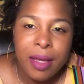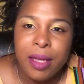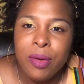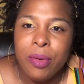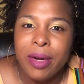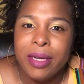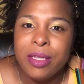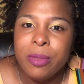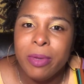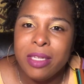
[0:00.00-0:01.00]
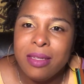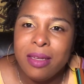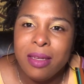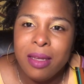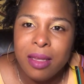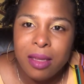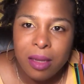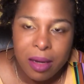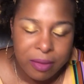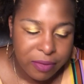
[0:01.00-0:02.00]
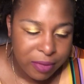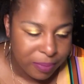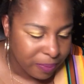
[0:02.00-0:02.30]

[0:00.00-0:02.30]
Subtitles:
and who are expressing love.